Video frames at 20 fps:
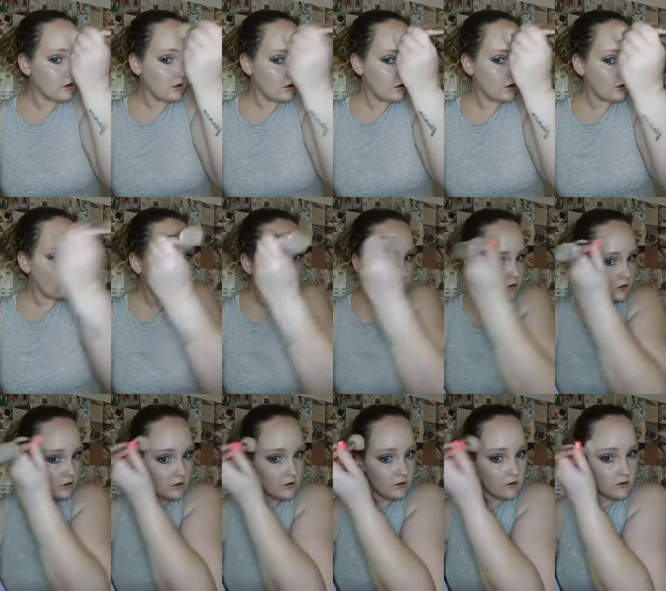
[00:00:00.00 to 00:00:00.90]

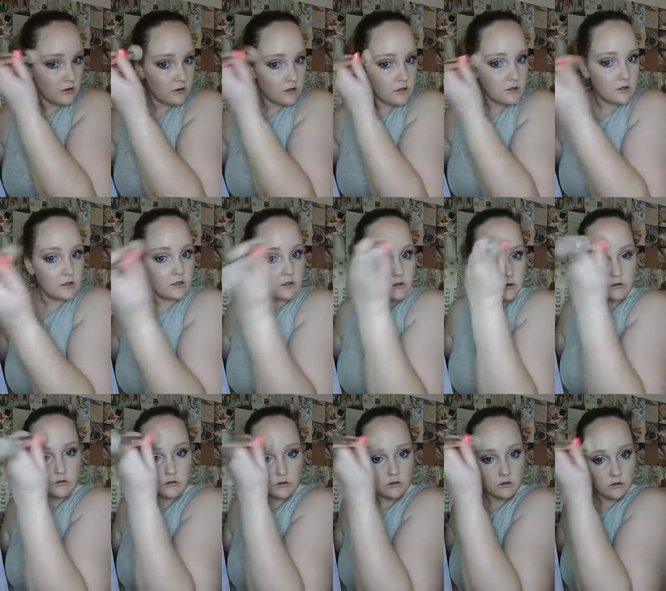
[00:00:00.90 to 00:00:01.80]

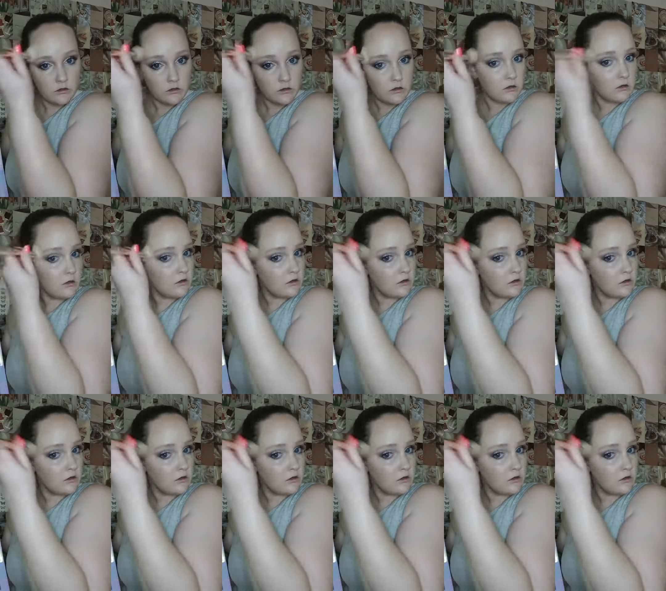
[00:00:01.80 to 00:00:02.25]
(silence)